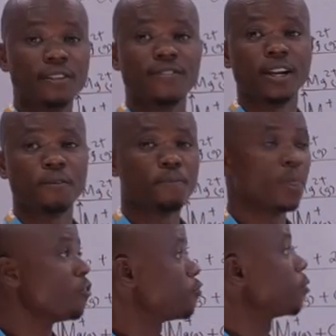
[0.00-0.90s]
given.
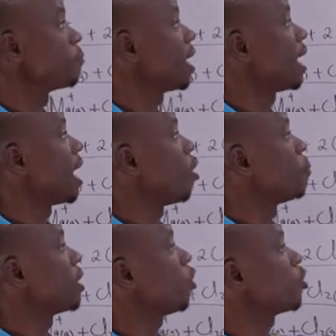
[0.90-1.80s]
From there now,
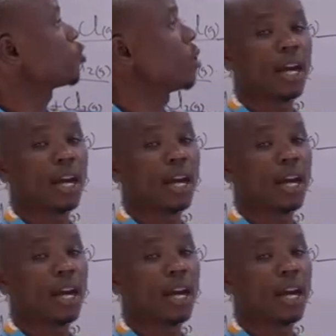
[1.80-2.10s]
because we